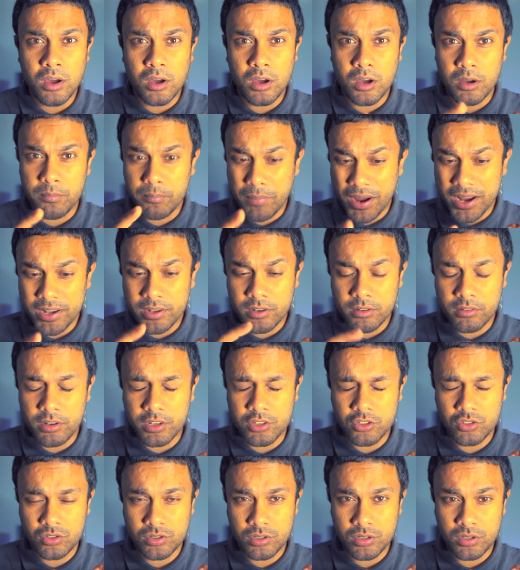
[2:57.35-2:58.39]

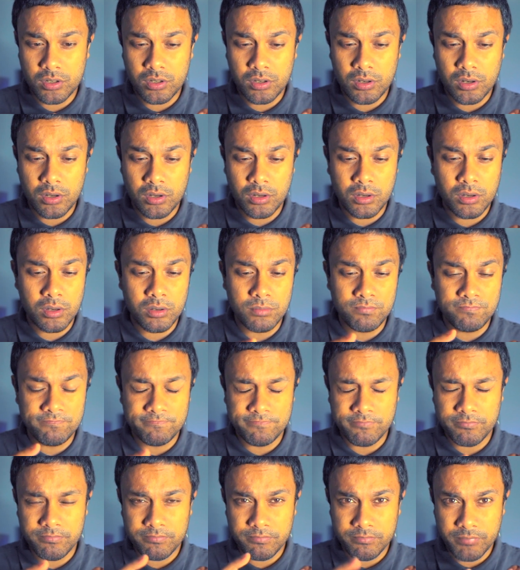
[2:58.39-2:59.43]
bidirectional
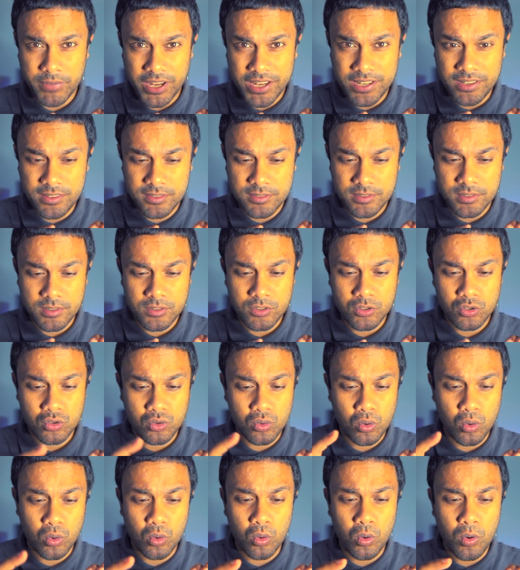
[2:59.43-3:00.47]
mics.
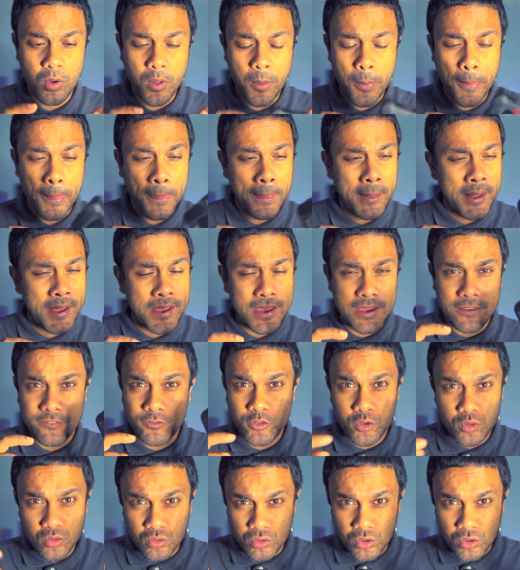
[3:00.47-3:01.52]
So if you do